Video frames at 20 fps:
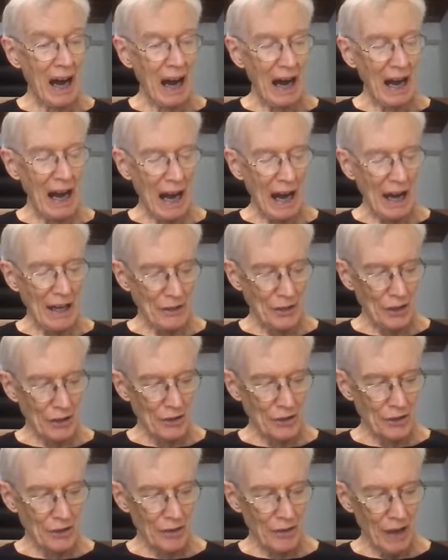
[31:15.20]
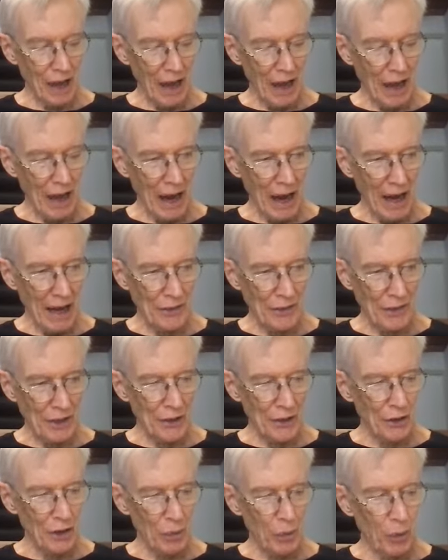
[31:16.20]
I, I just, I
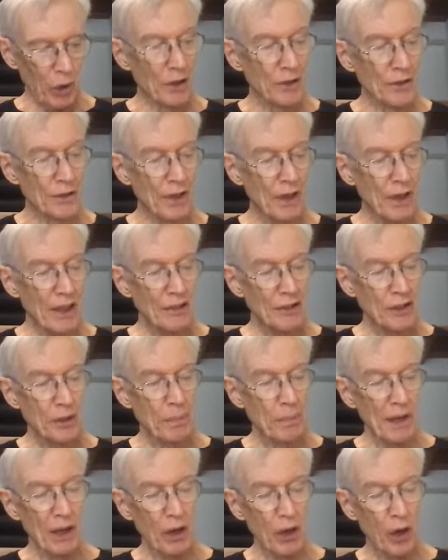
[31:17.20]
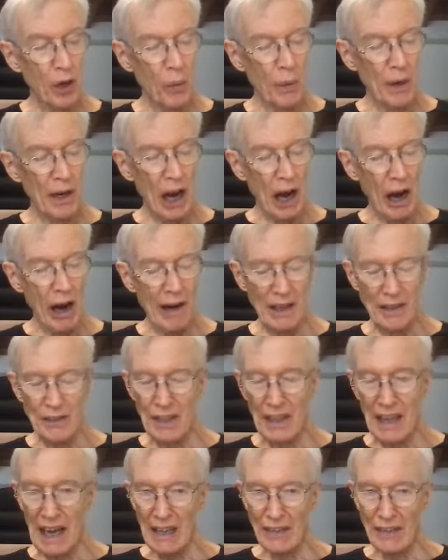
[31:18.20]
think your words to be who we are is
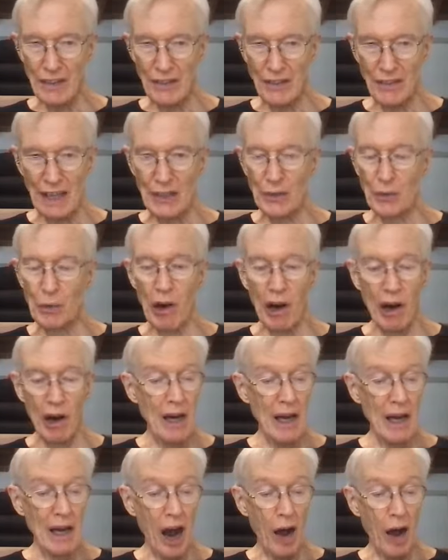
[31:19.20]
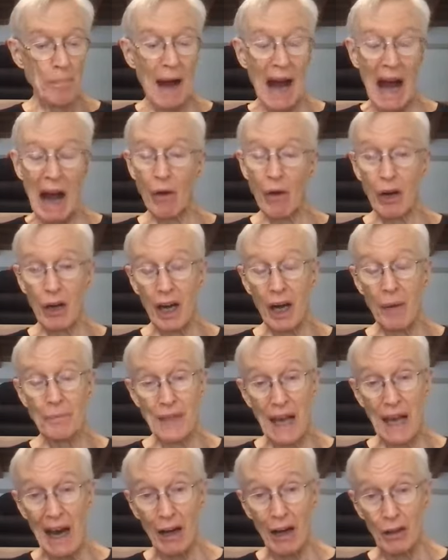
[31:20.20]
the essence. That's why our power comes mm-hmm.